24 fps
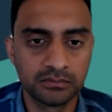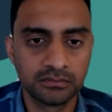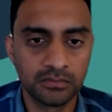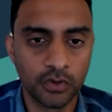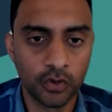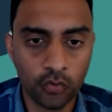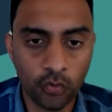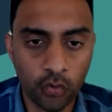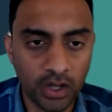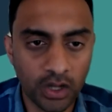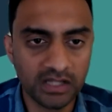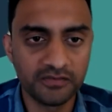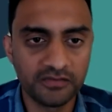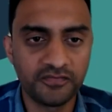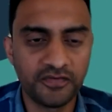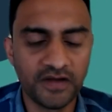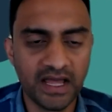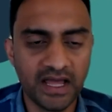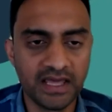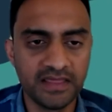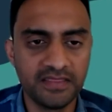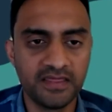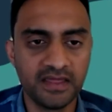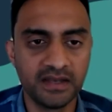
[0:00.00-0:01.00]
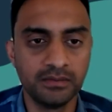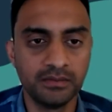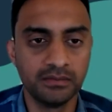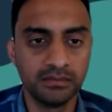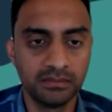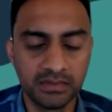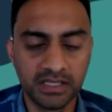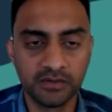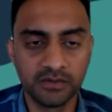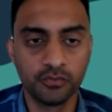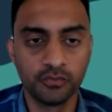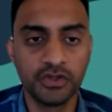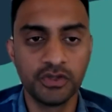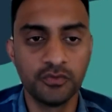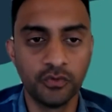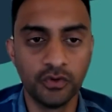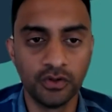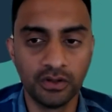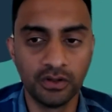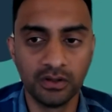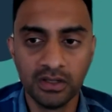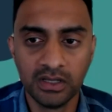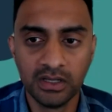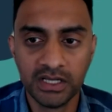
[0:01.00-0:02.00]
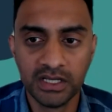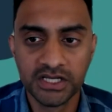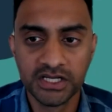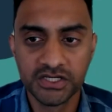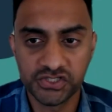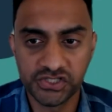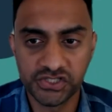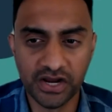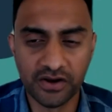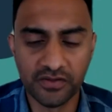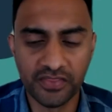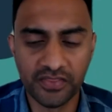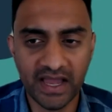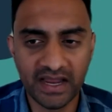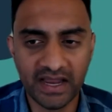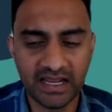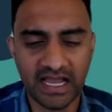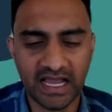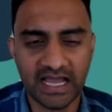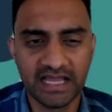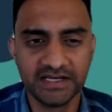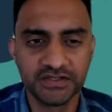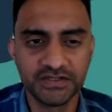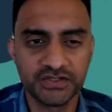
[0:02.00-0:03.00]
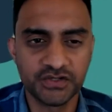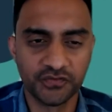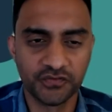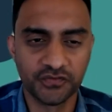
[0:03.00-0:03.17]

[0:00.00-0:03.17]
qualify, then then we will share that guidance.